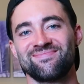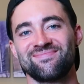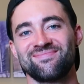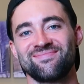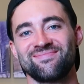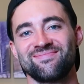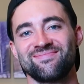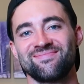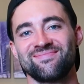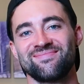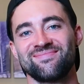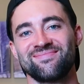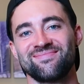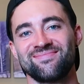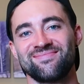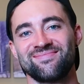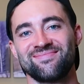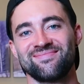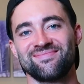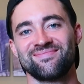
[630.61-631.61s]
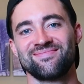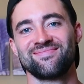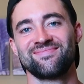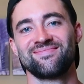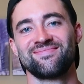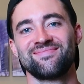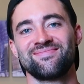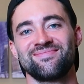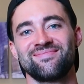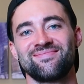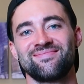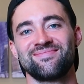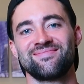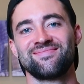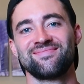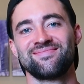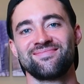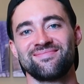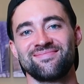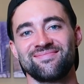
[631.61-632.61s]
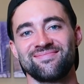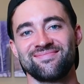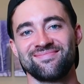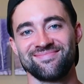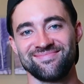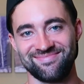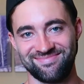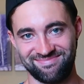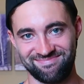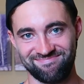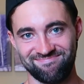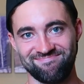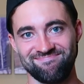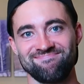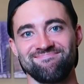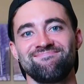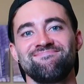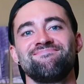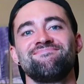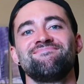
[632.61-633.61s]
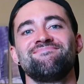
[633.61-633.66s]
The person shown says nothing.